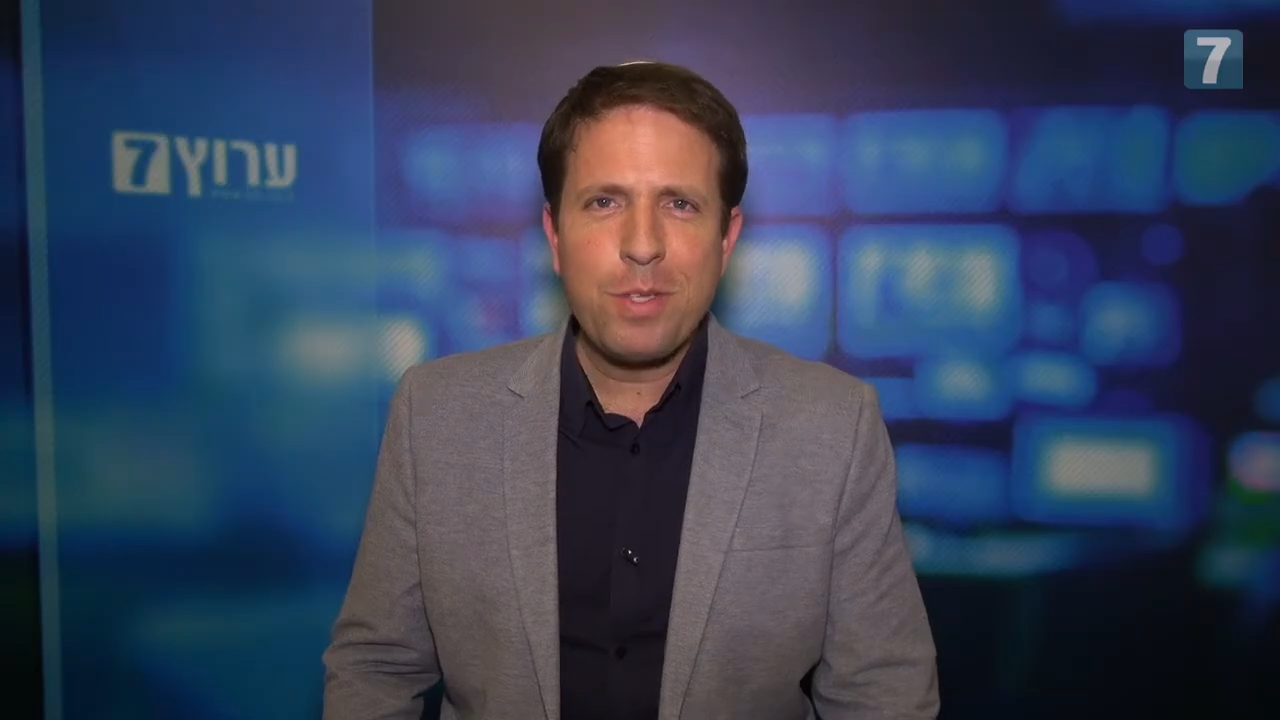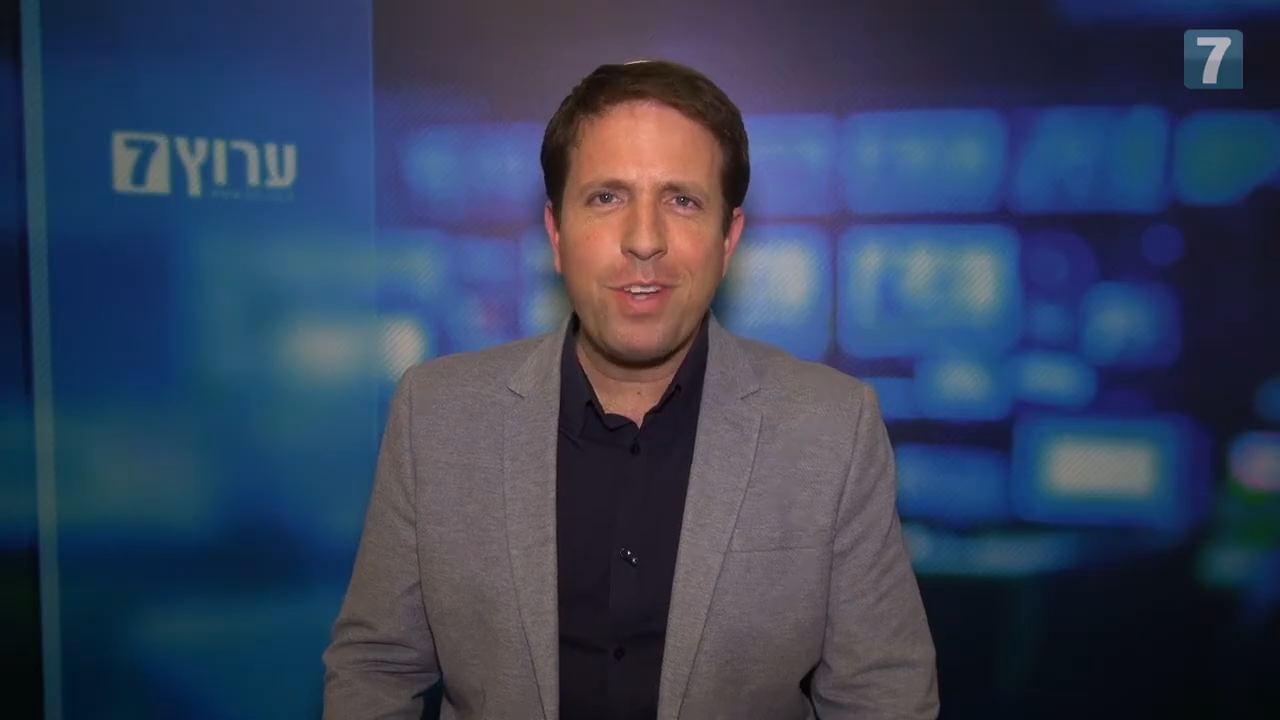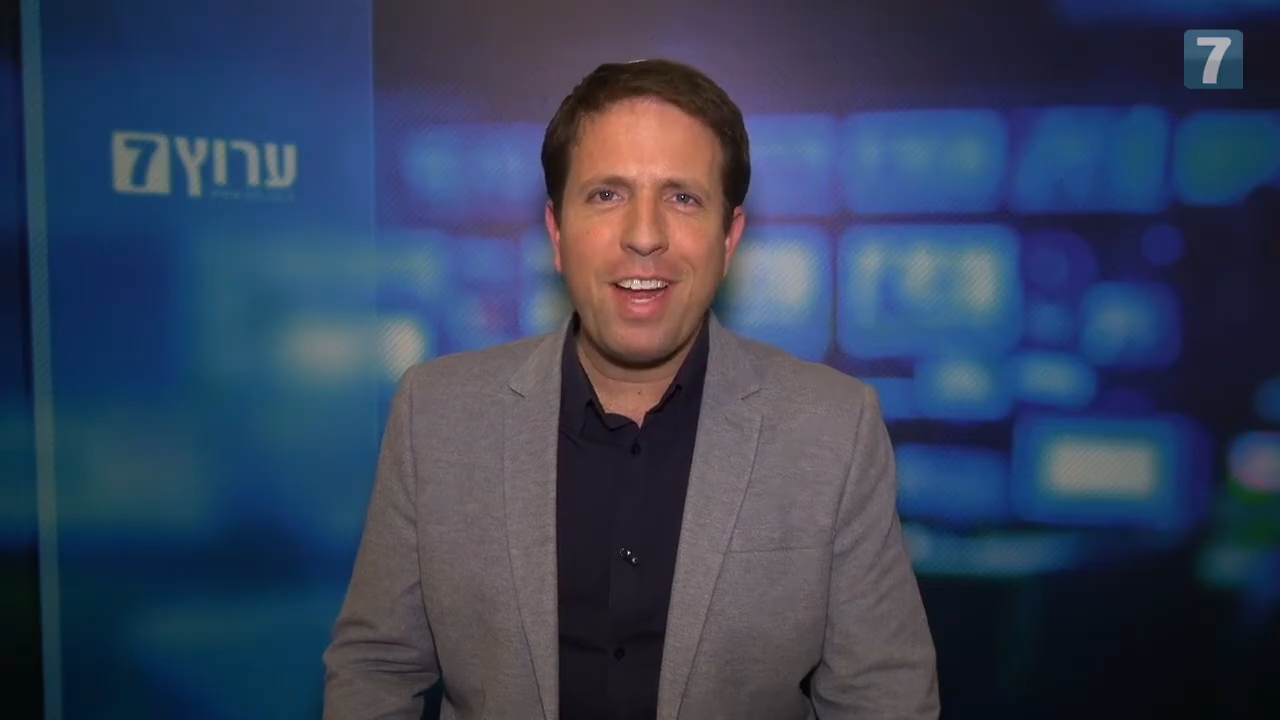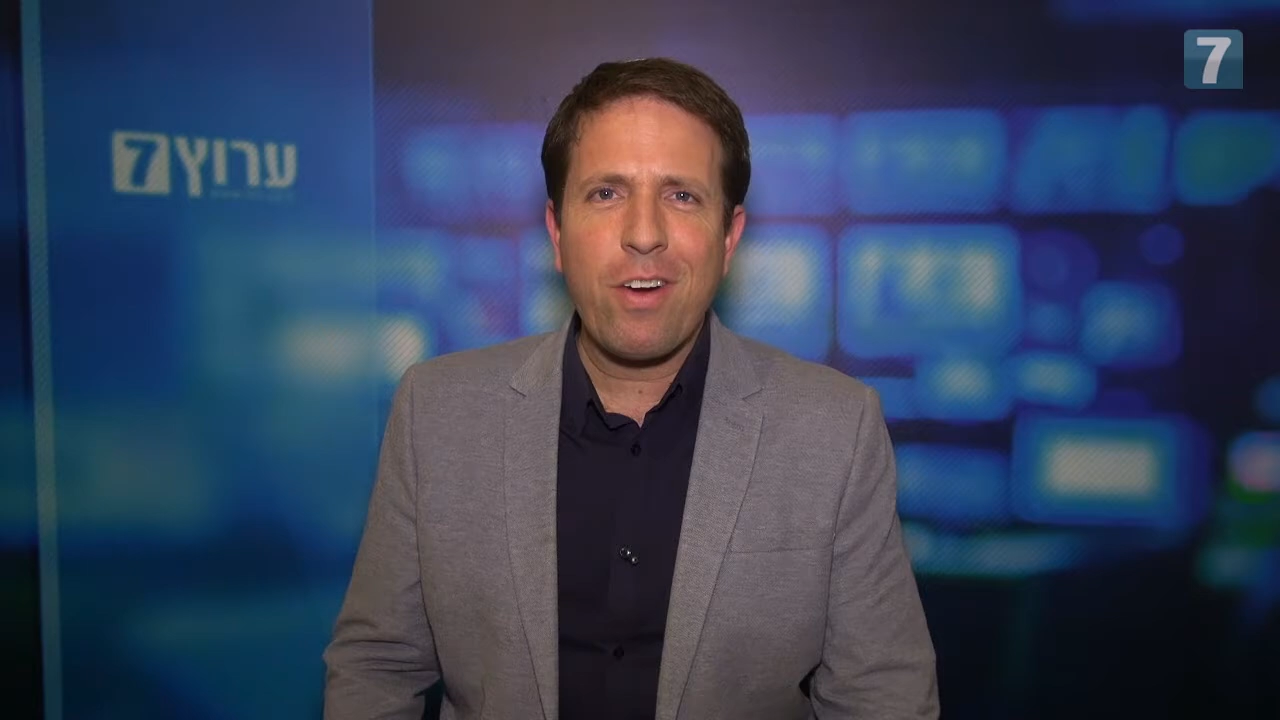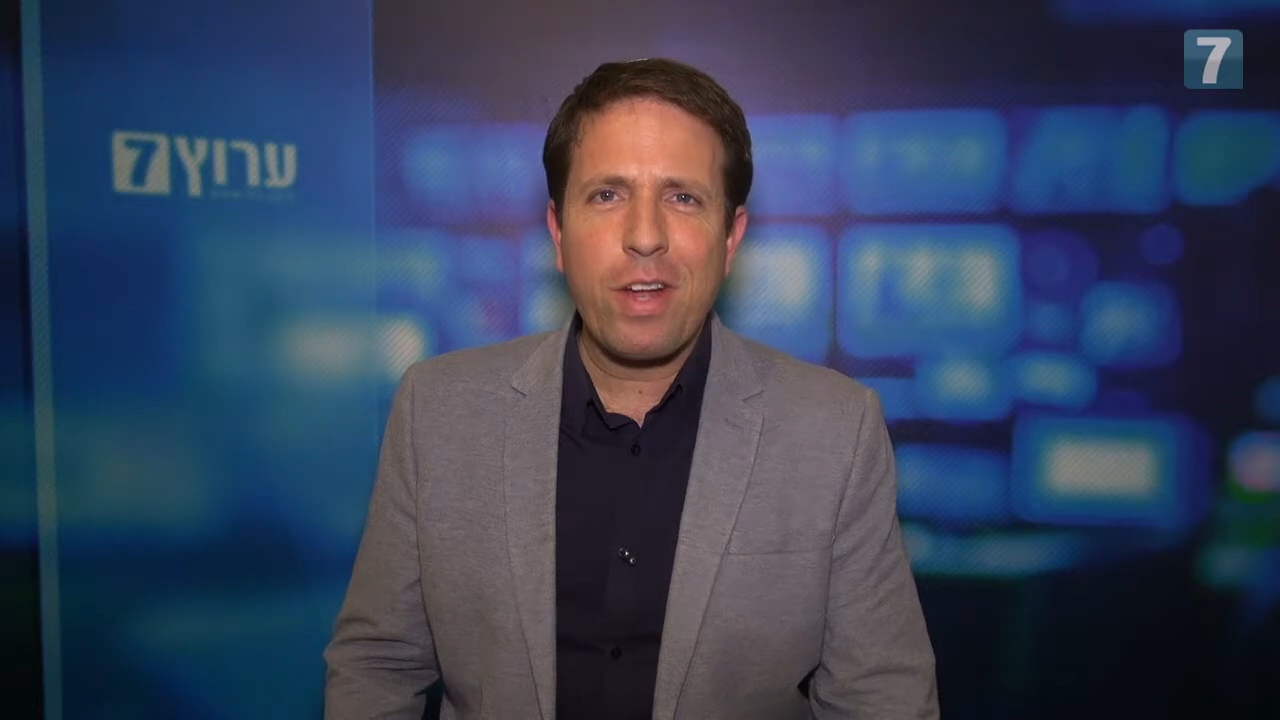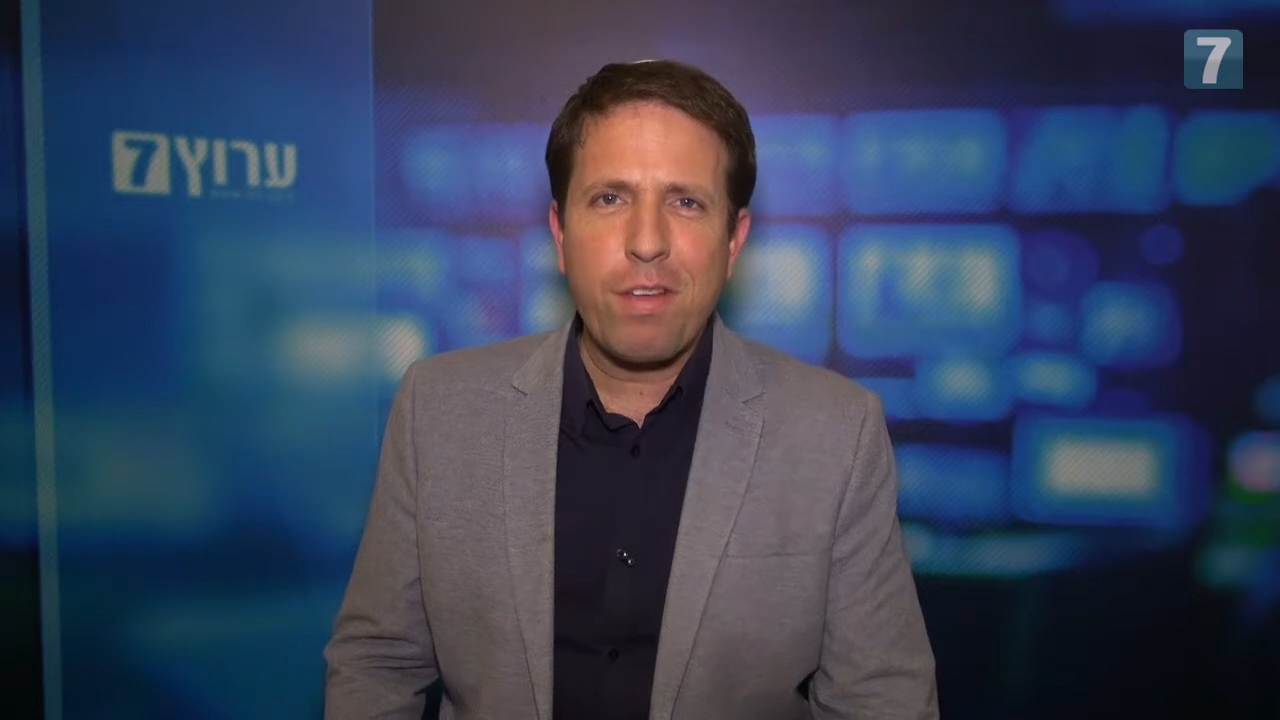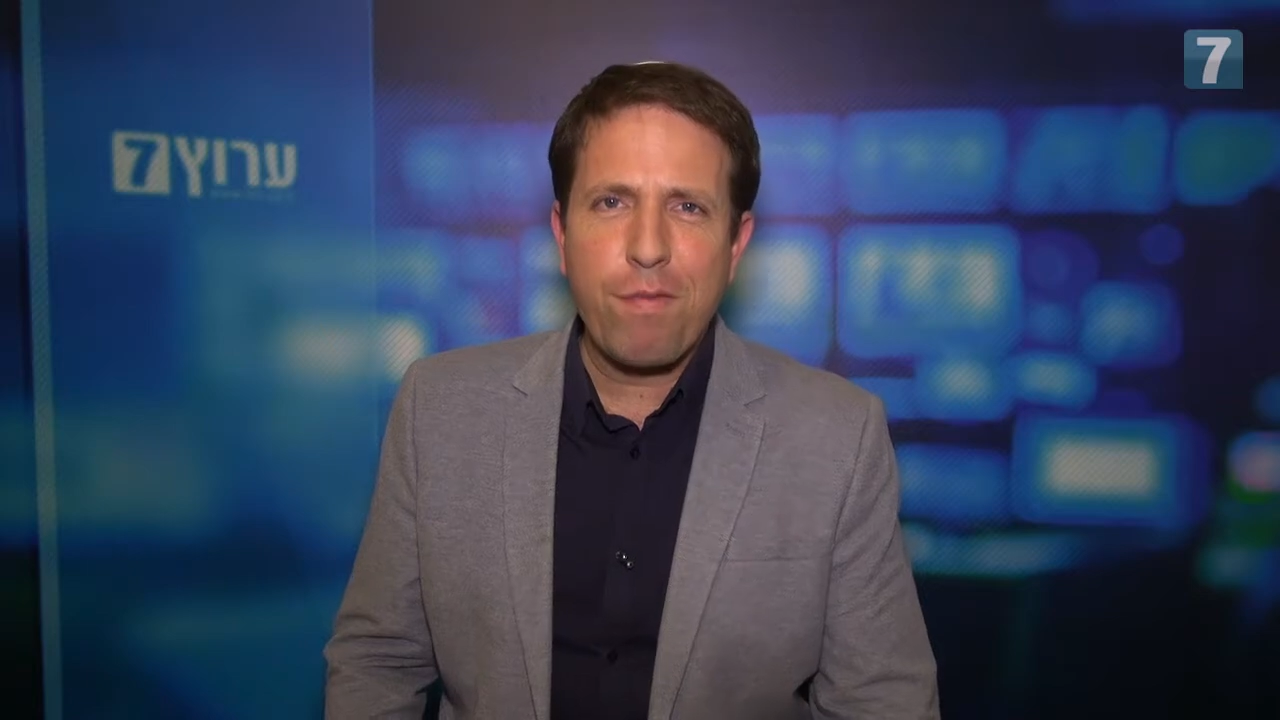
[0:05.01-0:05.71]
to Eric